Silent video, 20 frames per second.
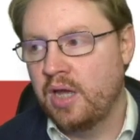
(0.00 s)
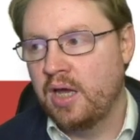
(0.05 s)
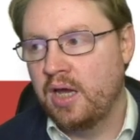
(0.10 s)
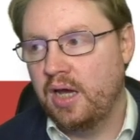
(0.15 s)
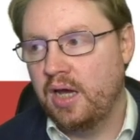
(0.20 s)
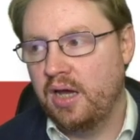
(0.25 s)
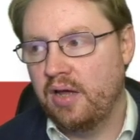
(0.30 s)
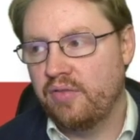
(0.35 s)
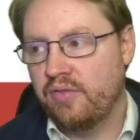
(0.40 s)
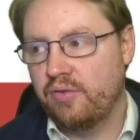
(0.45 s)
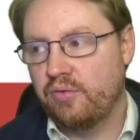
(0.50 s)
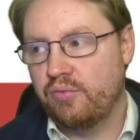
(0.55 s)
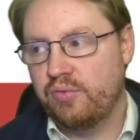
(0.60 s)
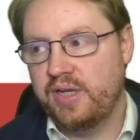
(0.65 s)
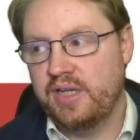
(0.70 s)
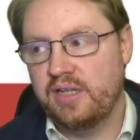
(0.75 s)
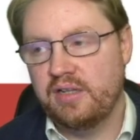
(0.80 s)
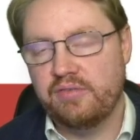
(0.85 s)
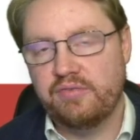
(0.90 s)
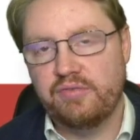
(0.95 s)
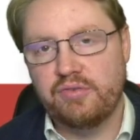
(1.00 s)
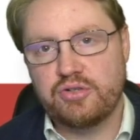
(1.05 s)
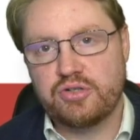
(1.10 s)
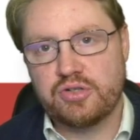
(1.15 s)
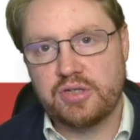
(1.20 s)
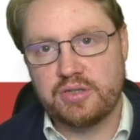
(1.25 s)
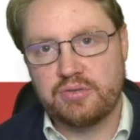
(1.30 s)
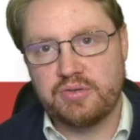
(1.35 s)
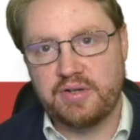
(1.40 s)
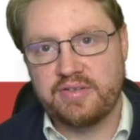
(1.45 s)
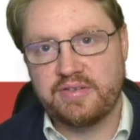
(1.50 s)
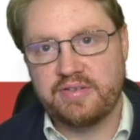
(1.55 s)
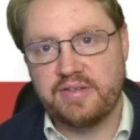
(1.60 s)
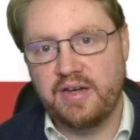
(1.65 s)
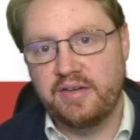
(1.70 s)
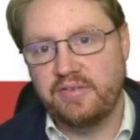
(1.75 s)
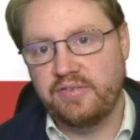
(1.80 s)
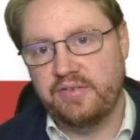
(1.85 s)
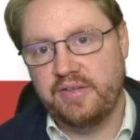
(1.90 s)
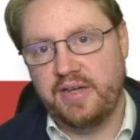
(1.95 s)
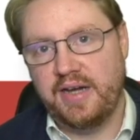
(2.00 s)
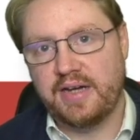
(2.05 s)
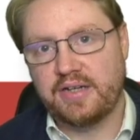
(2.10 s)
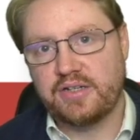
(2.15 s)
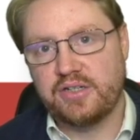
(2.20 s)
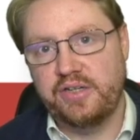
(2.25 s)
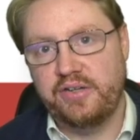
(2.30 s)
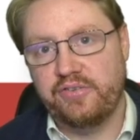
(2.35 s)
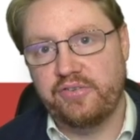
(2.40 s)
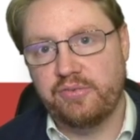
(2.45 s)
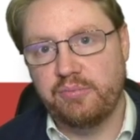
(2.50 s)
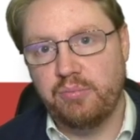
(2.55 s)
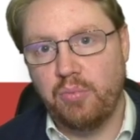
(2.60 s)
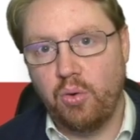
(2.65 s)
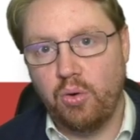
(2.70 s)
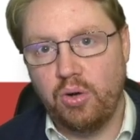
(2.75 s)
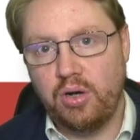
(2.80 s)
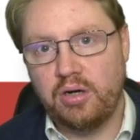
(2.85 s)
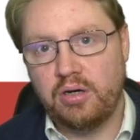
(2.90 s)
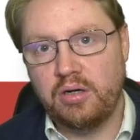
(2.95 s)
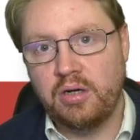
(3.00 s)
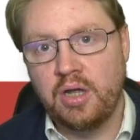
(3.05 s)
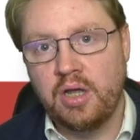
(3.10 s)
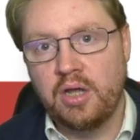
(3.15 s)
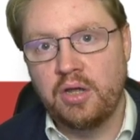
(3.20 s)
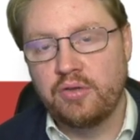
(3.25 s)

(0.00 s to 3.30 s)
The real virtual address size is actually smaller,